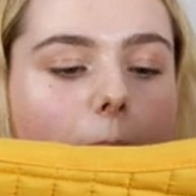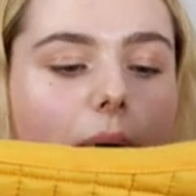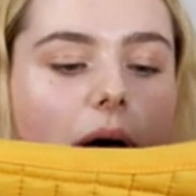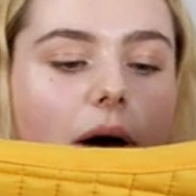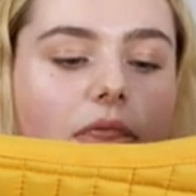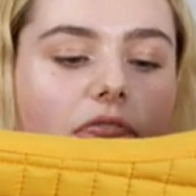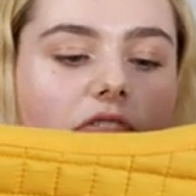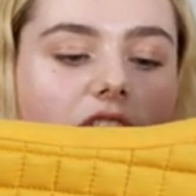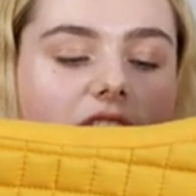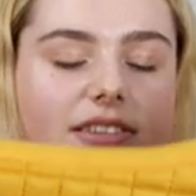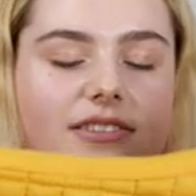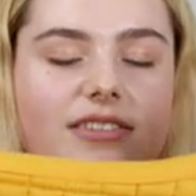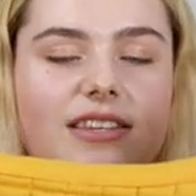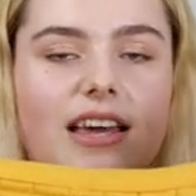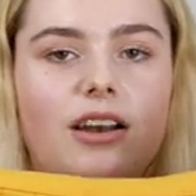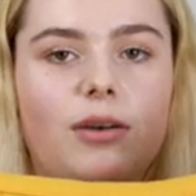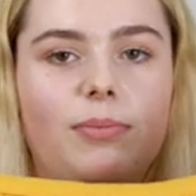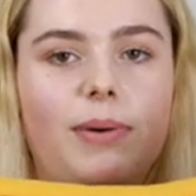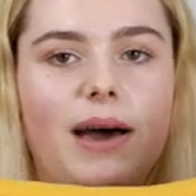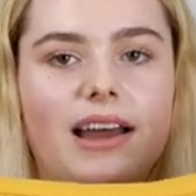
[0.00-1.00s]
But this
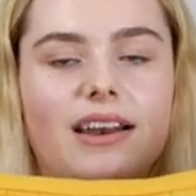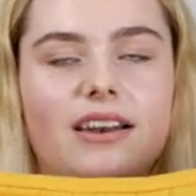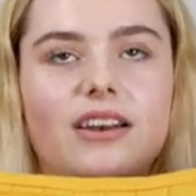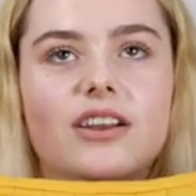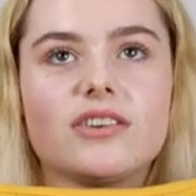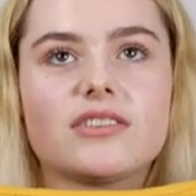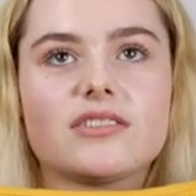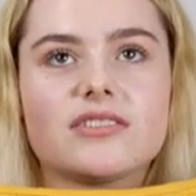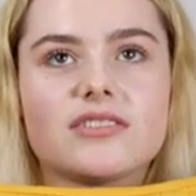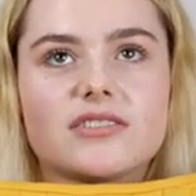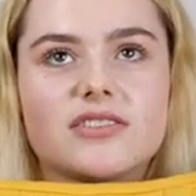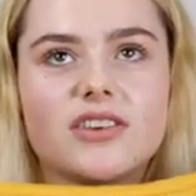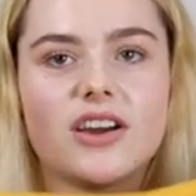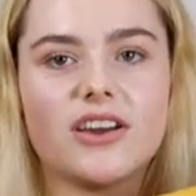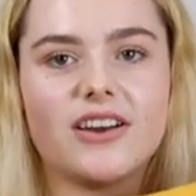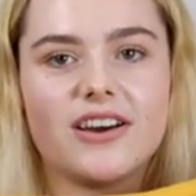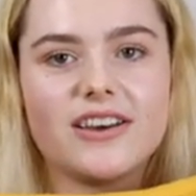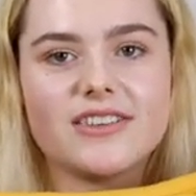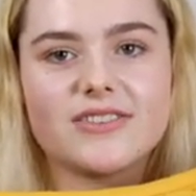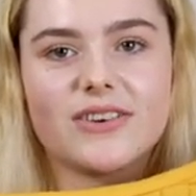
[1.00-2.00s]
saddle pad looks
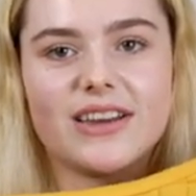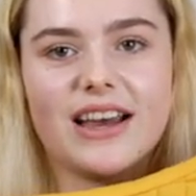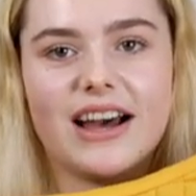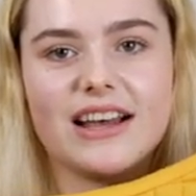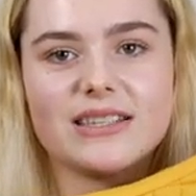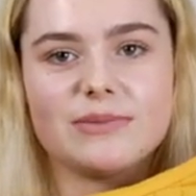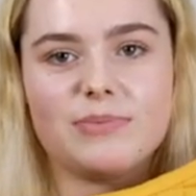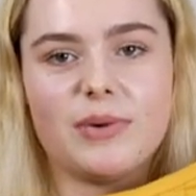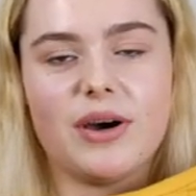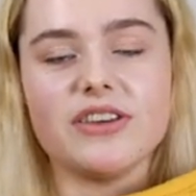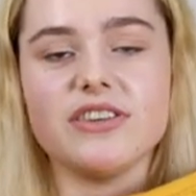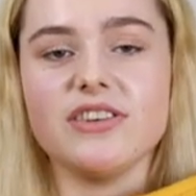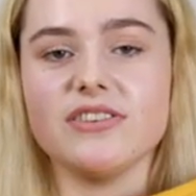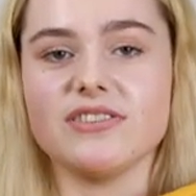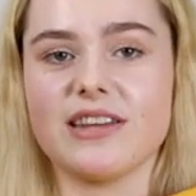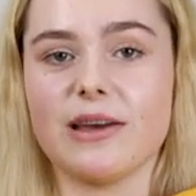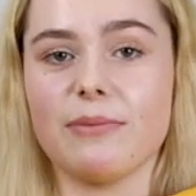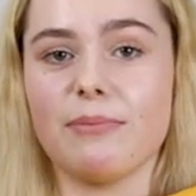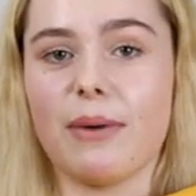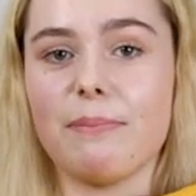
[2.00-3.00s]
so nice on Casper. I
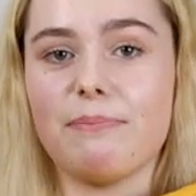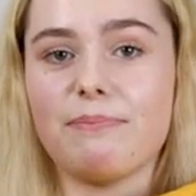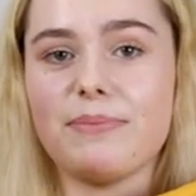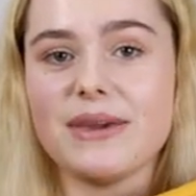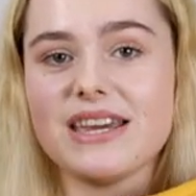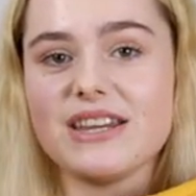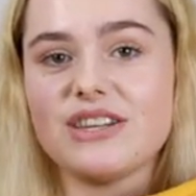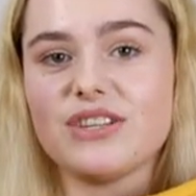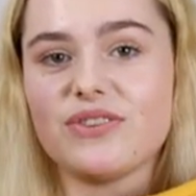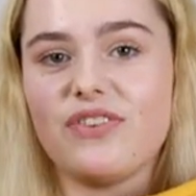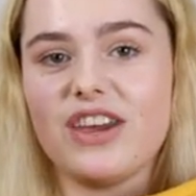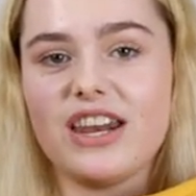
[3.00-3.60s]
used it in my beach